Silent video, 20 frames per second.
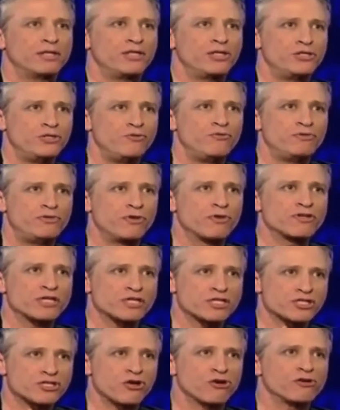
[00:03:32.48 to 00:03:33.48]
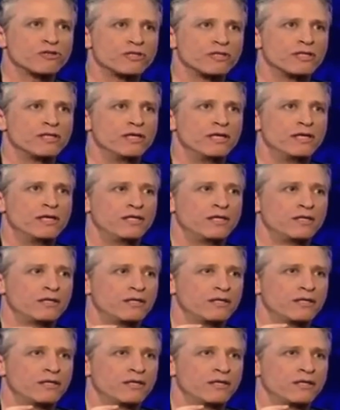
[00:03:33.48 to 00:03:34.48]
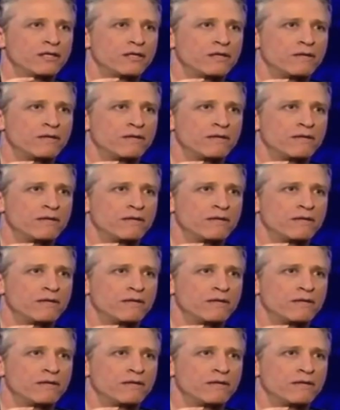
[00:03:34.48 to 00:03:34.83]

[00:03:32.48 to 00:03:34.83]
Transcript: You, there's a certain. In a literal